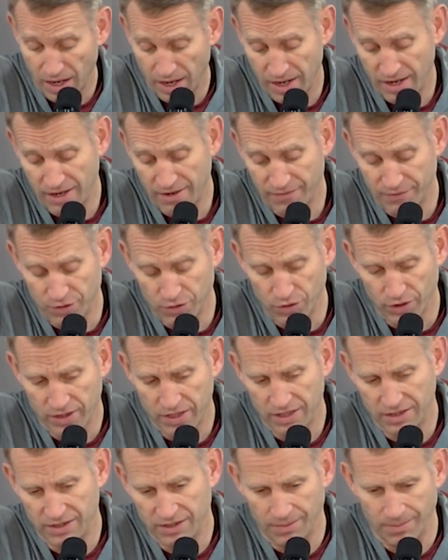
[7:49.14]
if you look
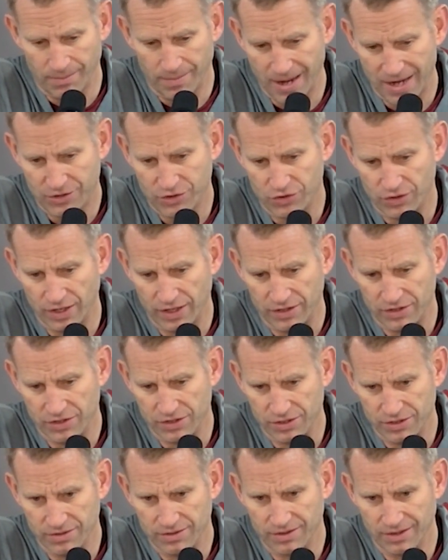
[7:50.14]
at the
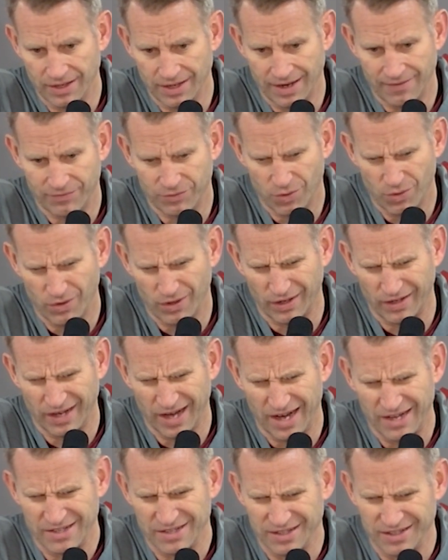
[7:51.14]
metrics, and I've told our
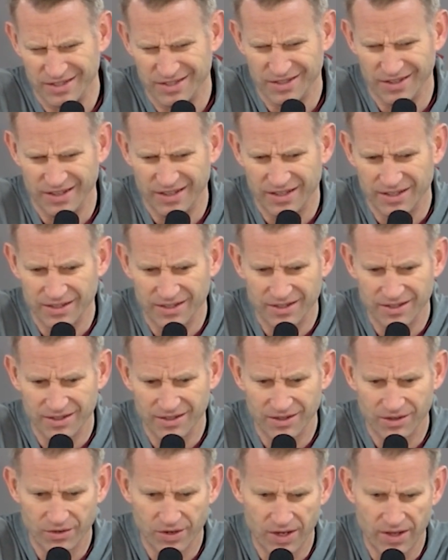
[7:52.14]
guys this, like,
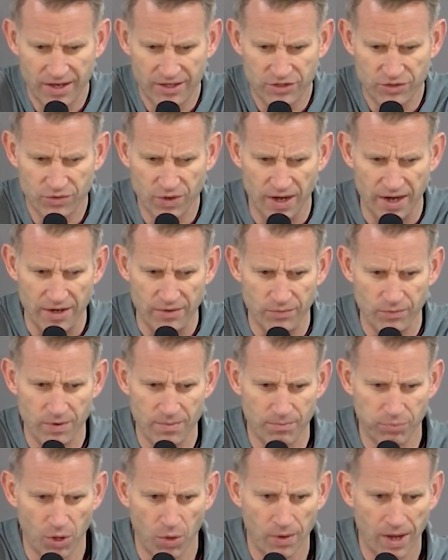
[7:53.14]
okay, that's great. We've
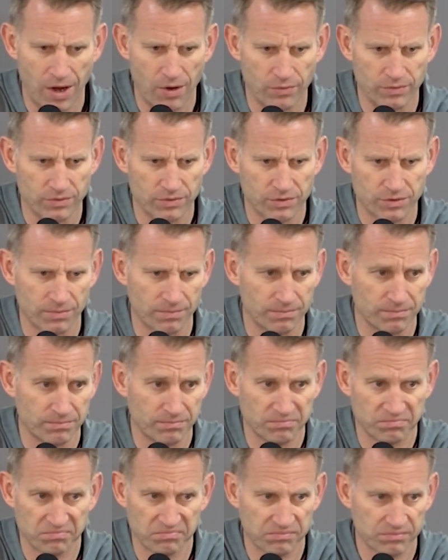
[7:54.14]
blown out some
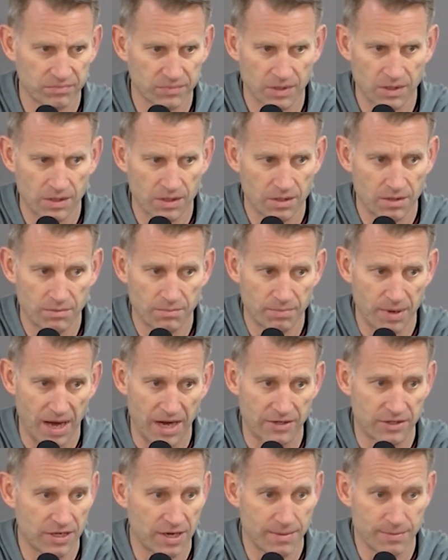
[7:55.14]

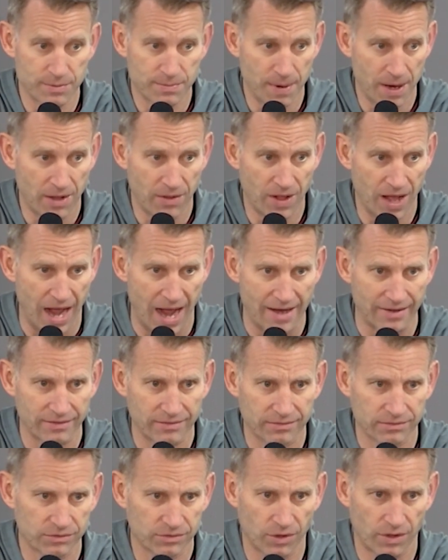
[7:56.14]
bad teams by a lot,
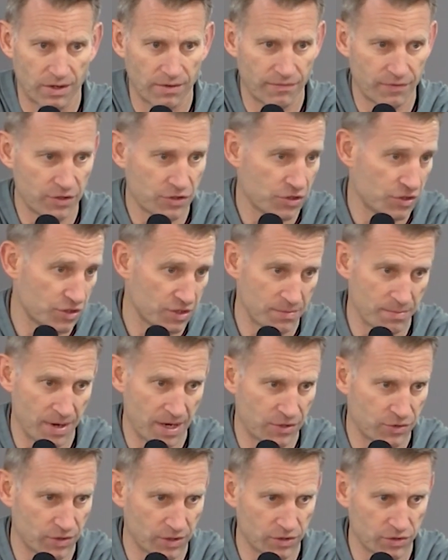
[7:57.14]
so our efficiency
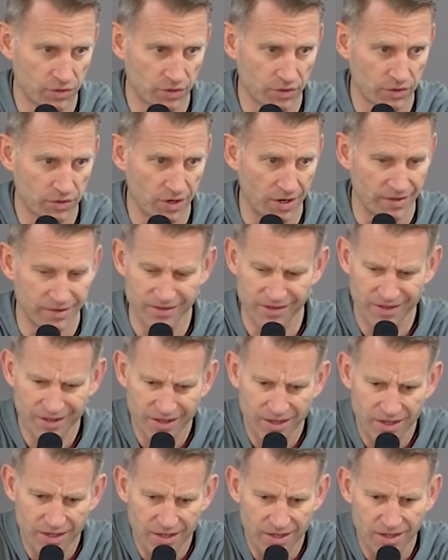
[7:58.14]
metrics look good
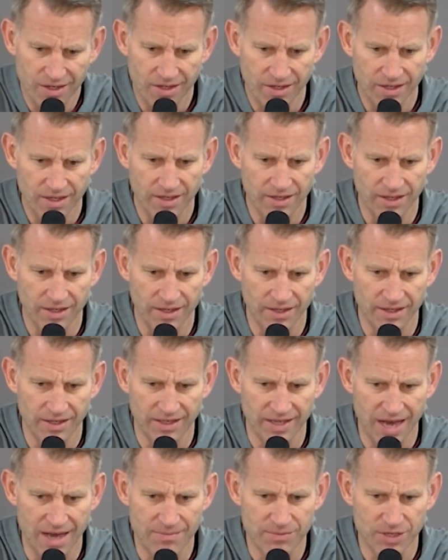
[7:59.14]
in, in the
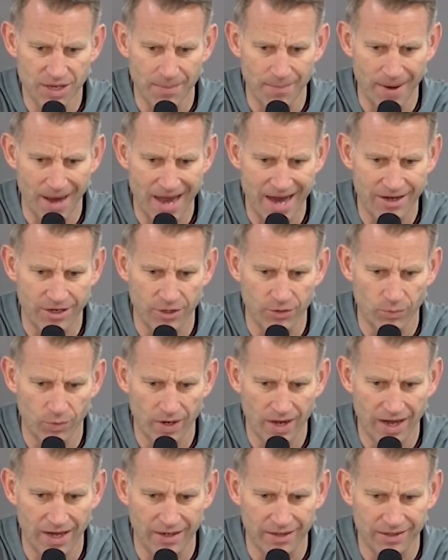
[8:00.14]
games that matter, we're
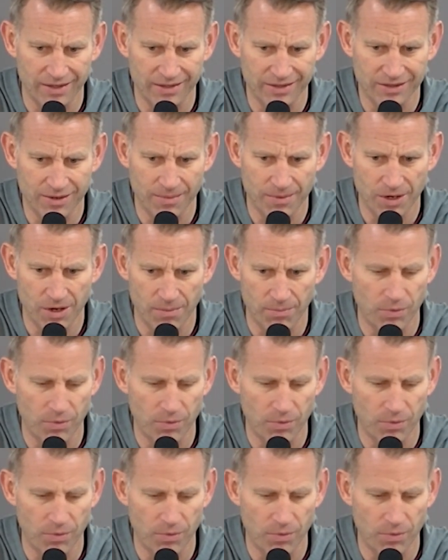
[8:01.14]
not coming up